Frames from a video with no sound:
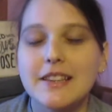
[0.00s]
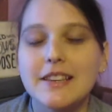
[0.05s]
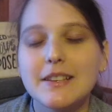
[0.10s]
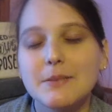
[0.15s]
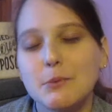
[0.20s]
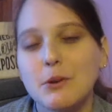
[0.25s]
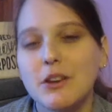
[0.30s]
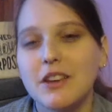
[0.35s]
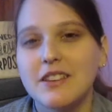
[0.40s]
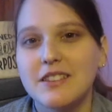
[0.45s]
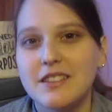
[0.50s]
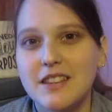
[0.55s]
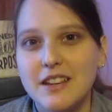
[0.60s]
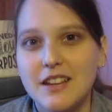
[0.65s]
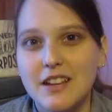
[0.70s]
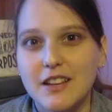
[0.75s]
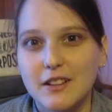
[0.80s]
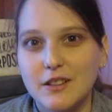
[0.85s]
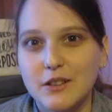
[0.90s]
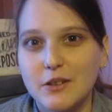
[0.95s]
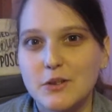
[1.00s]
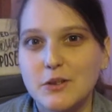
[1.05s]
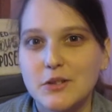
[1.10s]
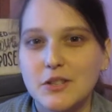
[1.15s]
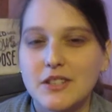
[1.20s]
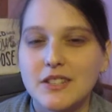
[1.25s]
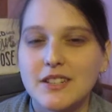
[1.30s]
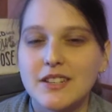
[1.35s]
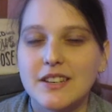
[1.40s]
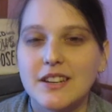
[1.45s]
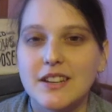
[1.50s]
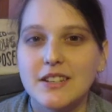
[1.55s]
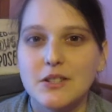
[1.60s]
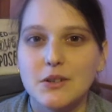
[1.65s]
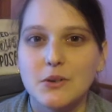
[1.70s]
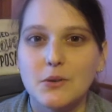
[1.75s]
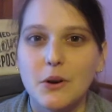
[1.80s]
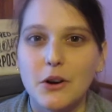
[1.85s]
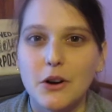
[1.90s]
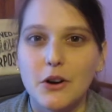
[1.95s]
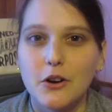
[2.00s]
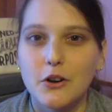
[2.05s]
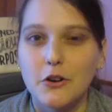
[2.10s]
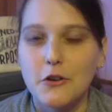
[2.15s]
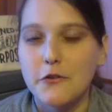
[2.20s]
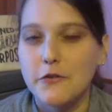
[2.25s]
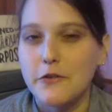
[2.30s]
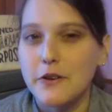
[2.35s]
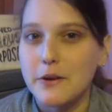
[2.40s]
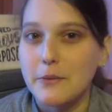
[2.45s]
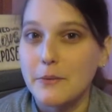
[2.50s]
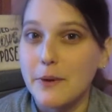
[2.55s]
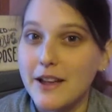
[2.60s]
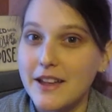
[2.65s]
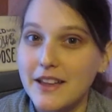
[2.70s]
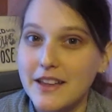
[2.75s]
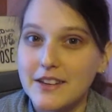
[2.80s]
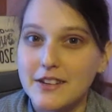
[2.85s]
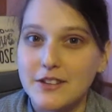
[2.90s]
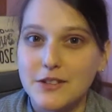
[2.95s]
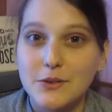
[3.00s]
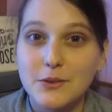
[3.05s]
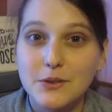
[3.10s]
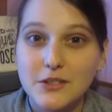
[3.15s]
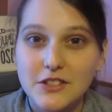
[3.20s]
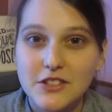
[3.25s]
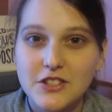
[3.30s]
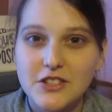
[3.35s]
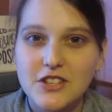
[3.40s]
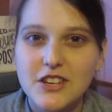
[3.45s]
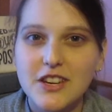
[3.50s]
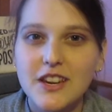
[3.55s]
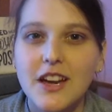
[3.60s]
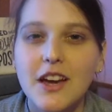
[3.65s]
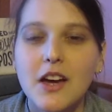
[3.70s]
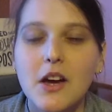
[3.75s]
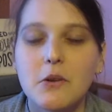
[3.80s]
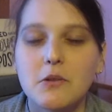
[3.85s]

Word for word: This book is the conclusion to her Reawakened trilogy,